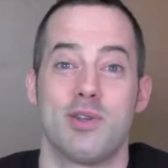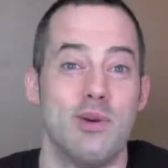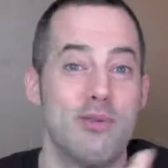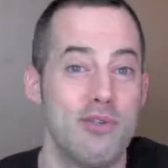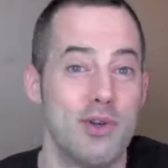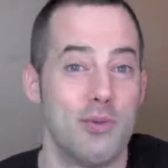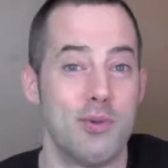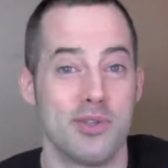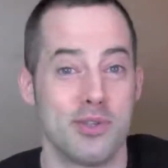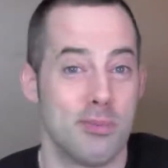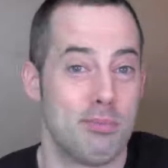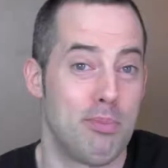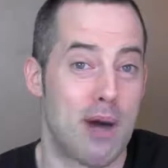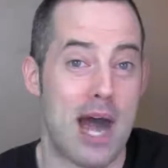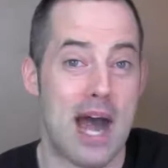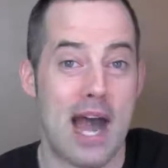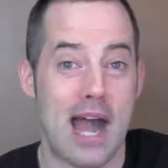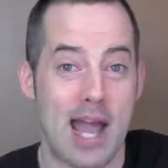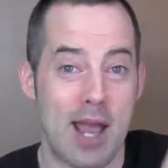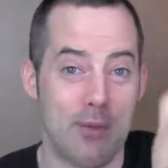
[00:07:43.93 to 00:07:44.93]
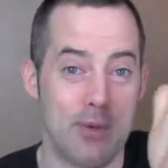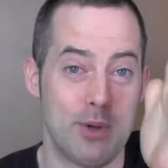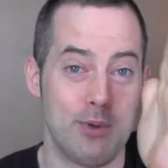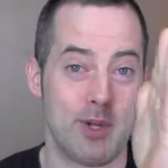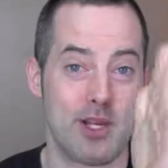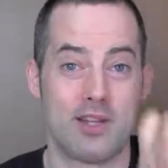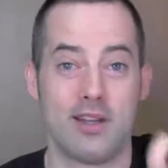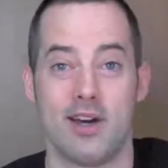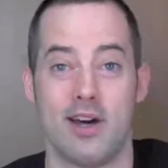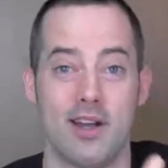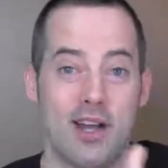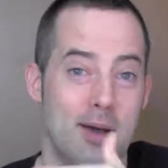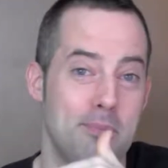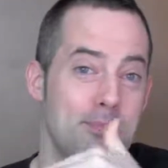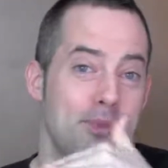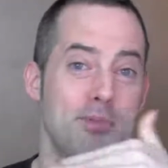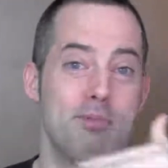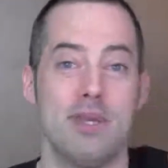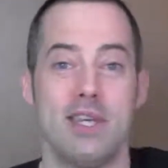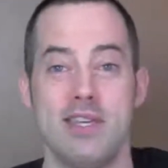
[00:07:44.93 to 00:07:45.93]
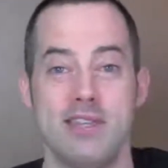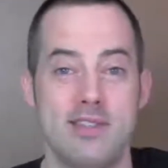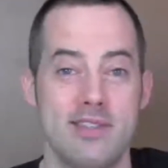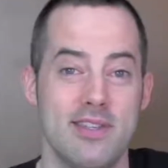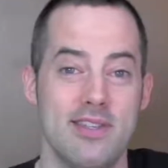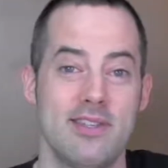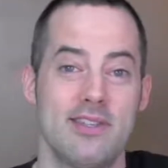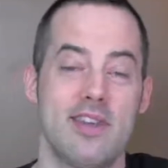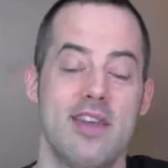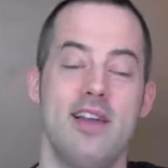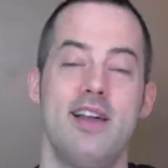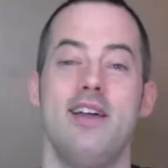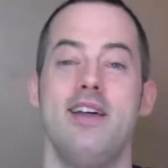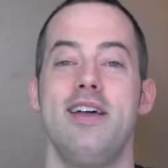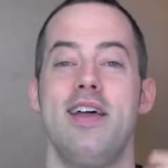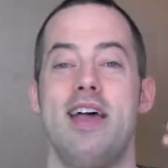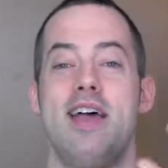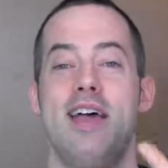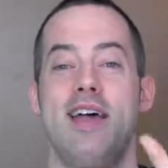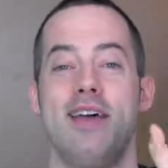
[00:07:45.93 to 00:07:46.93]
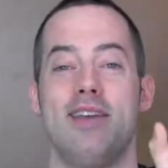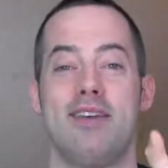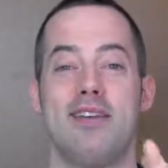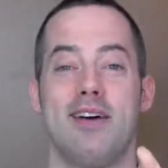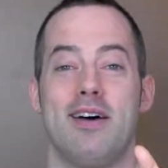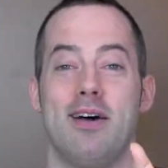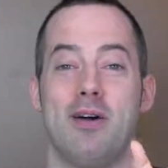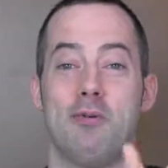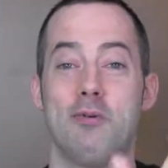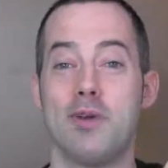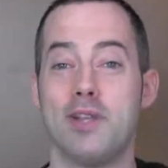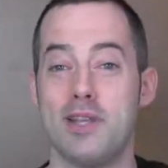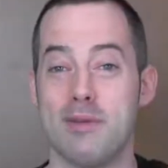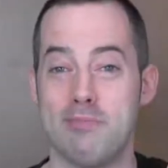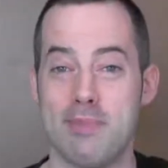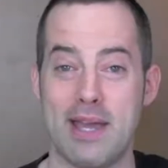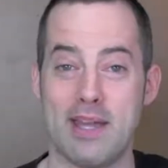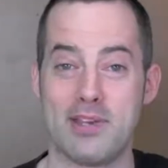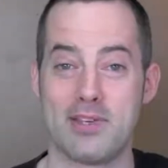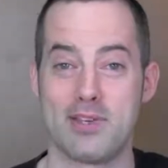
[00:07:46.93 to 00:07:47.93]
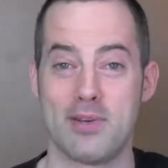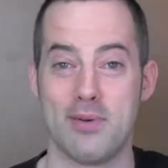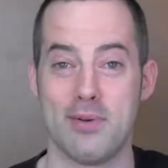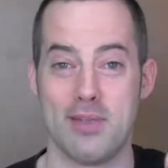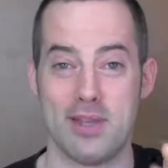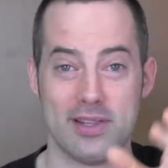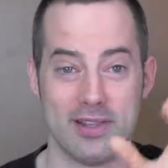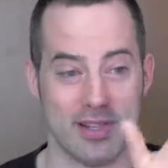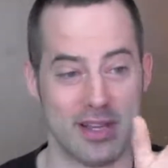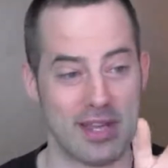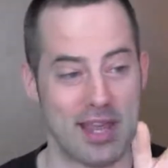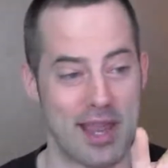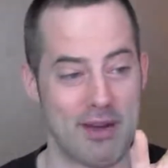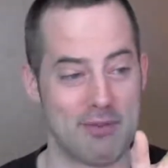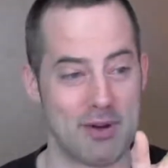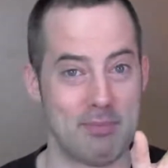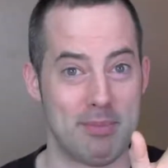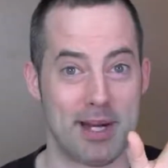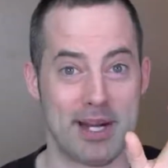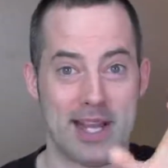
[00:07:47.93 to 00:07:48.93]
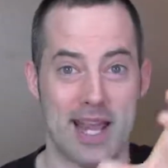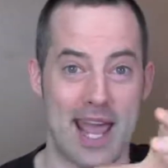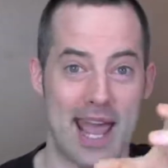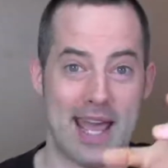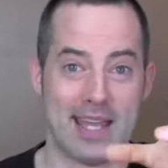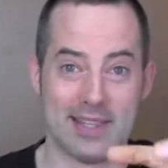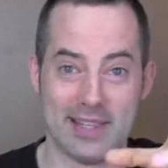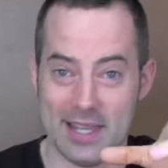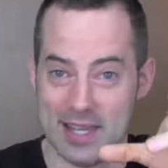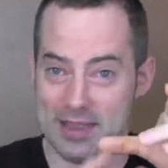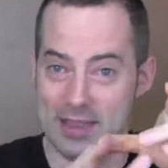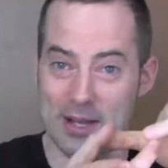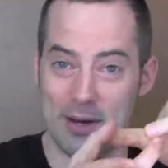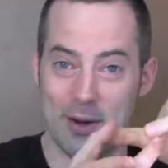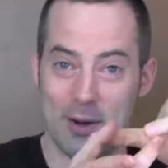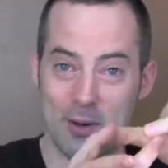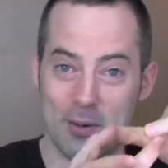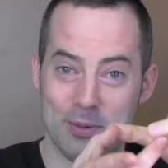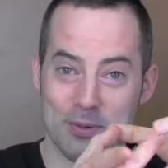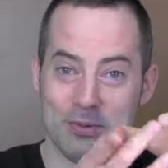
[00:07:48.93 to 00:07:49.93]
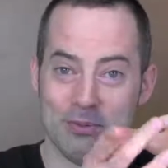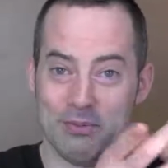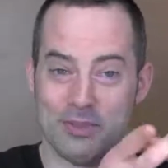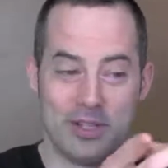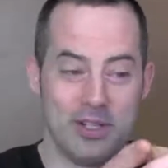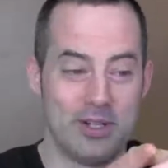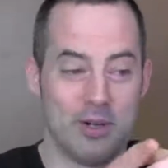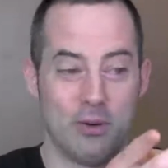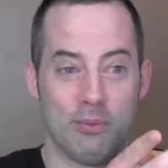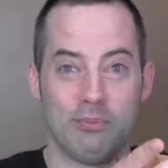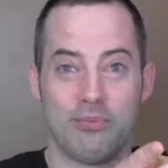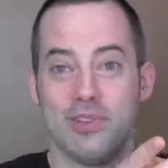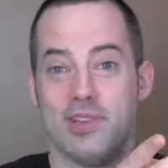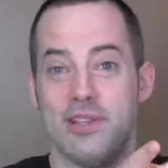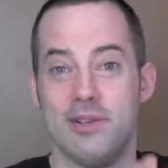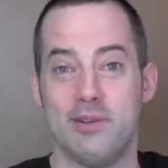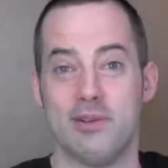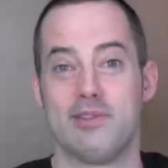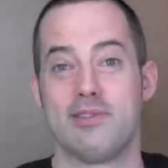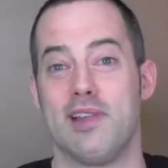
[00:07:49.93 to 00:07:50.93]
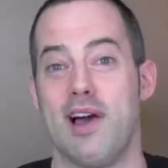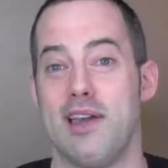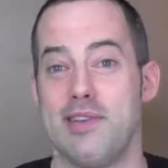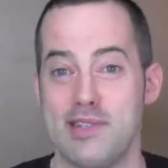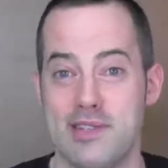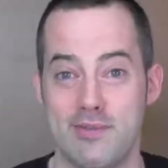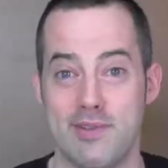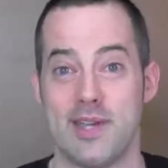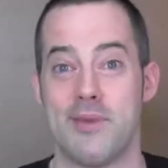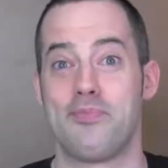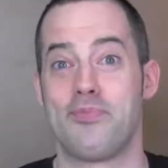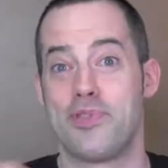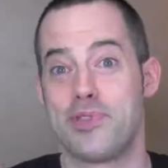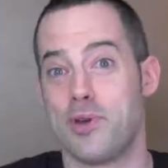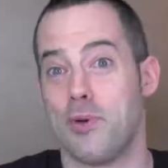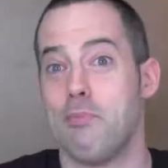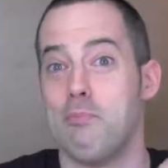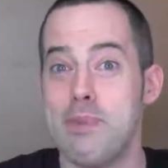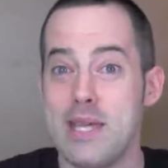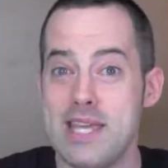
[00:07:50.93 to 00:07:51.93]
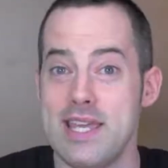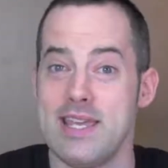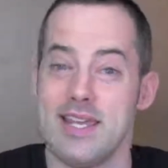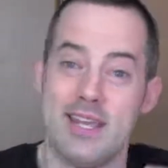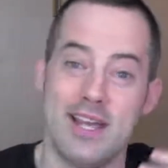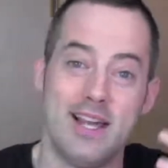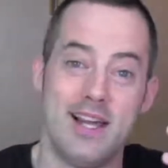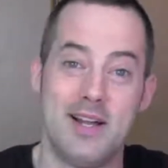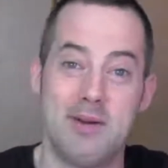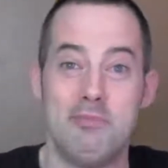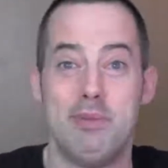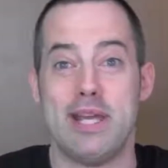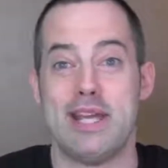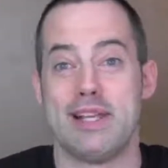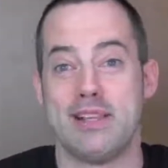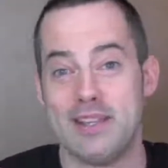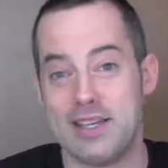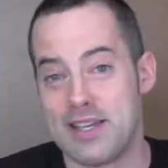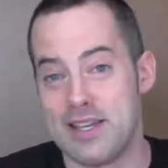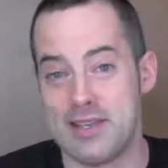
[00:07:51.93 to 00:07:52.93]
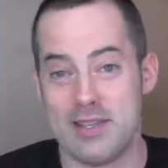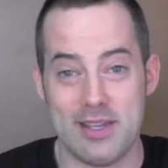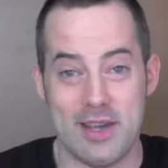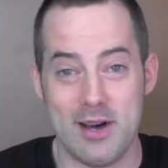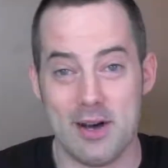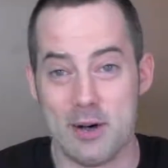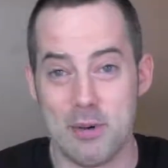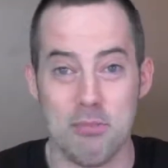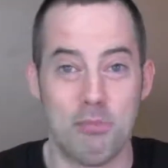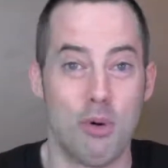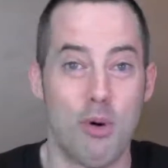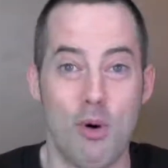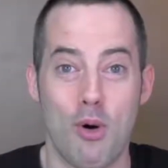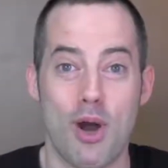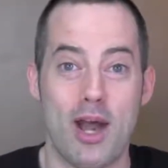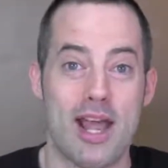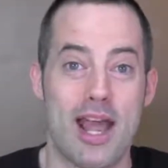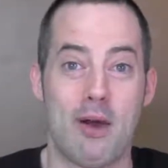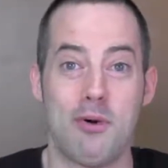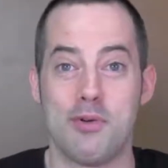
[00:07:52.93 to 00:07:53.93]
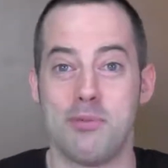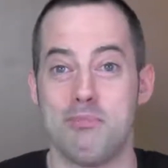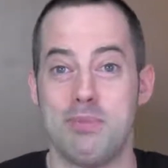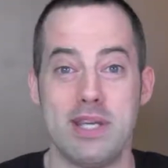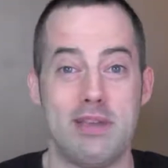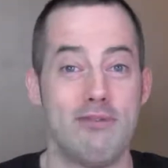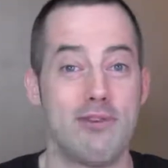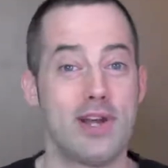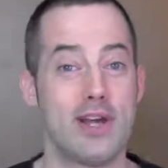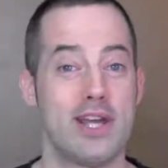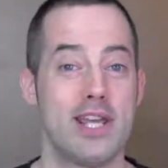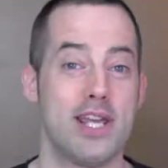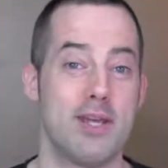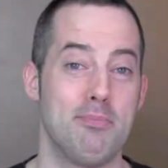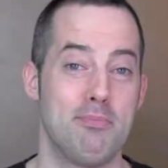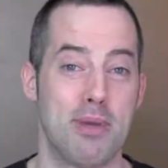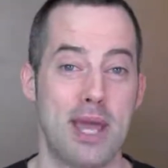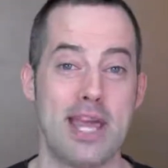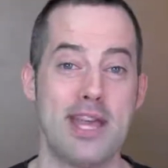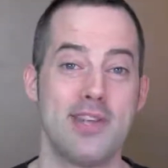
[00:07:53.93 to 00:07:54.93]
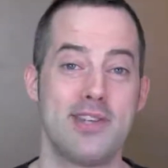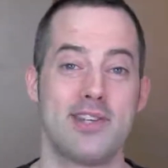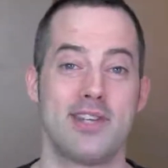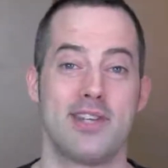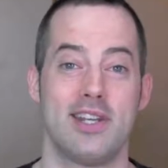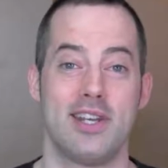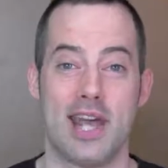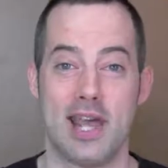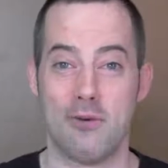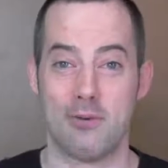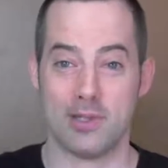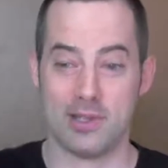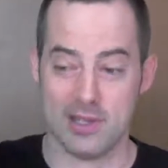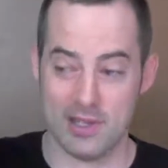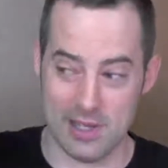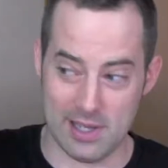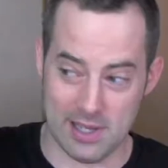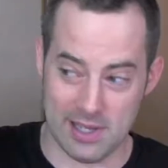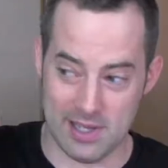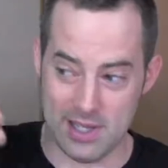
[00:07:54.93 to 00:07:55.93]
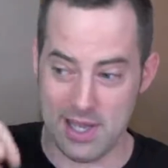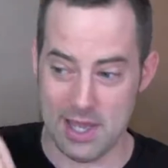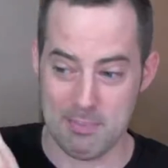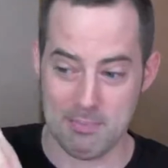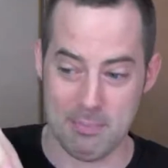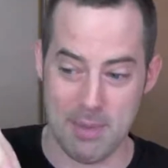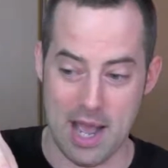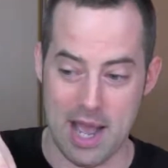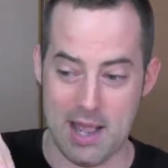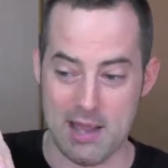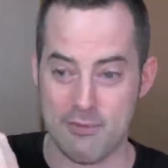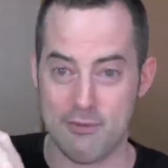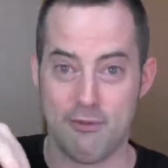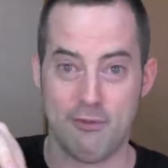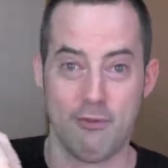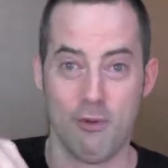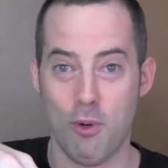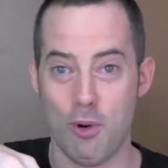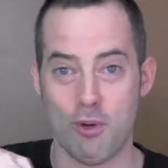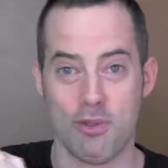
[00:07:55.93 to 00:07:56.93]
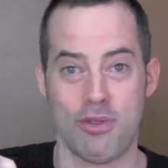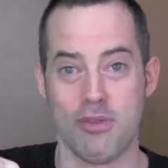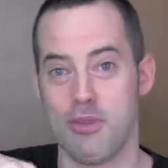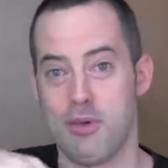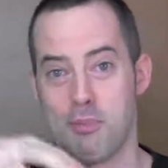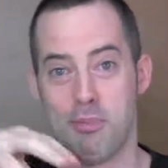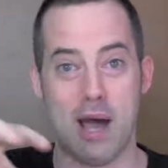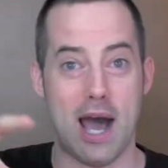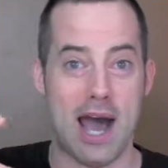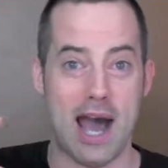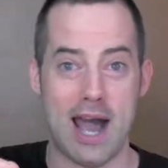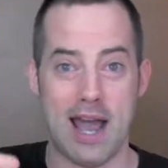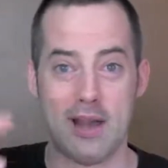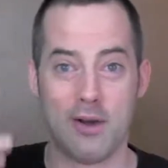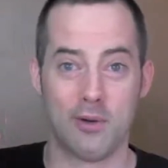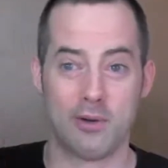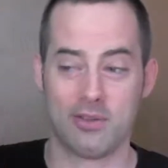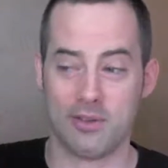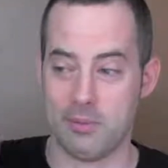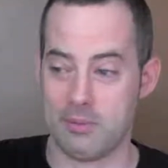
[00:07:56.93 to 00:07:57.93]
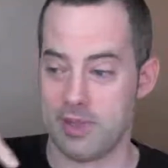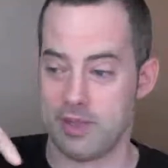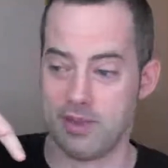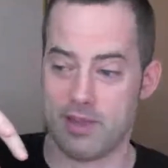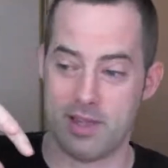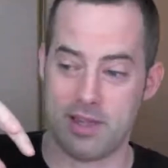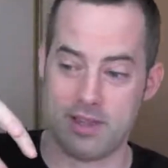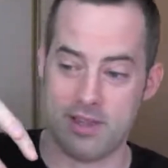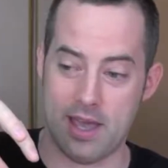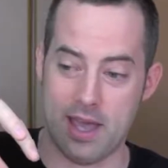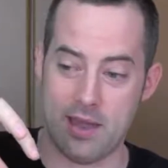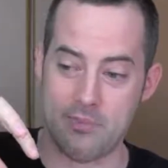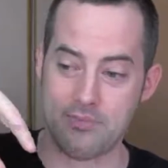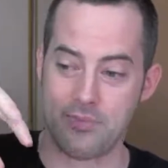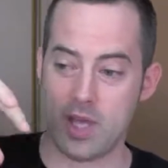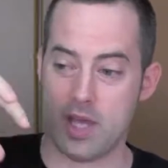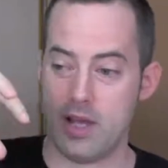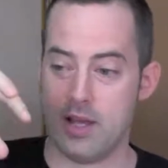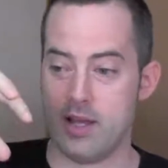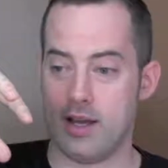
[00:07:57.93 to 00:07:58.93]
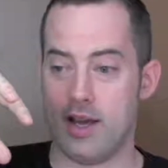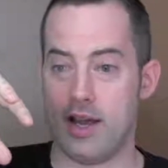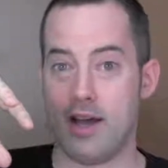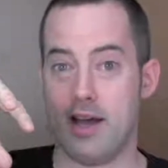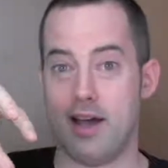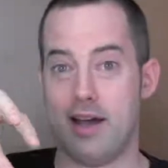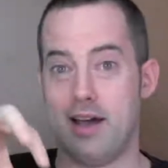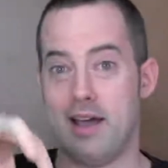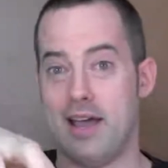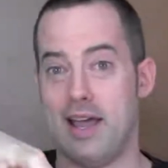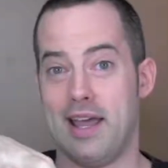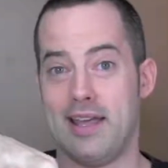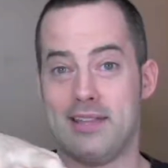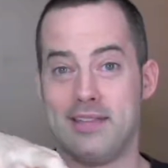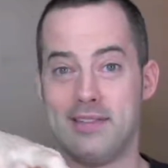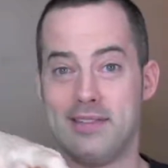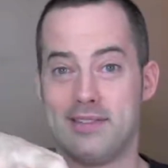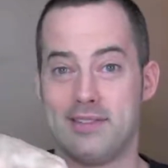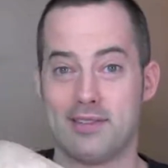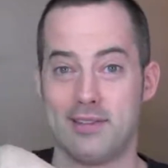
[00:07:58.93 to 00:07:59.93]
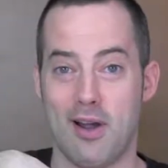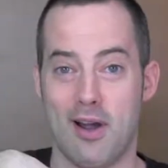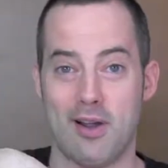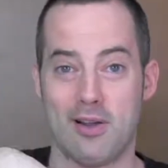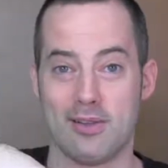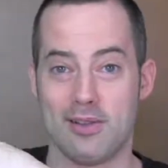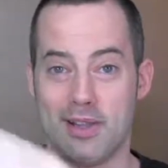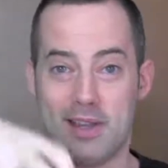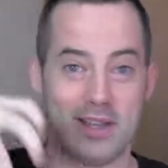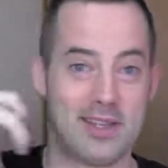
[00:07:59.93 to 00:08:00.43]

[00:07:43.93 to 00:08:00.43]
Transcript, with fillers: So if it was a pie, we would cut up the pieces and uh, really make sure that, like, everybody had, like, their own, you know, little slice of it. So me, being, like, a young boy, I would be very impatient and I would, like, get my fourth of the pie or something like that uh, and start,